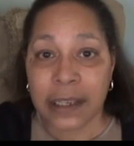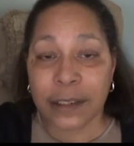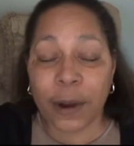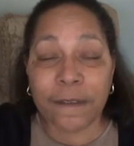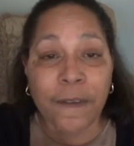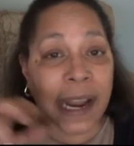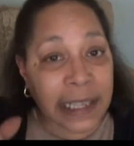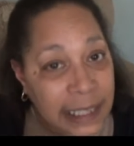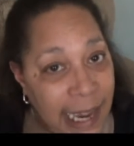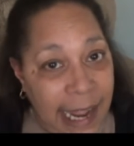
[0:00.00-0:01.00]
So I
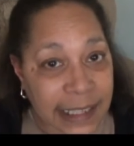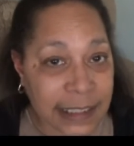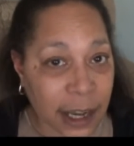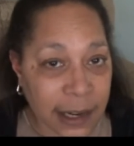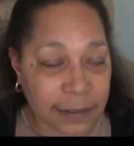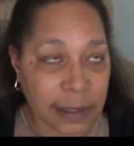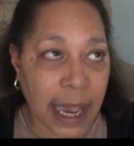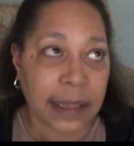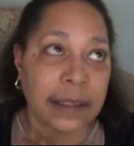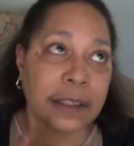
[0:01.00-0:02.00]
finally got it done,
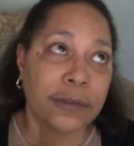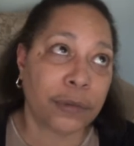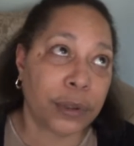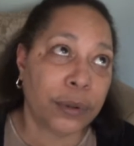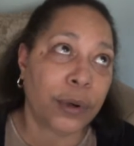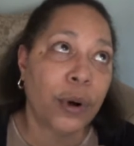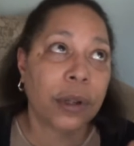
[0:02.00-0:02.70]
got the screw,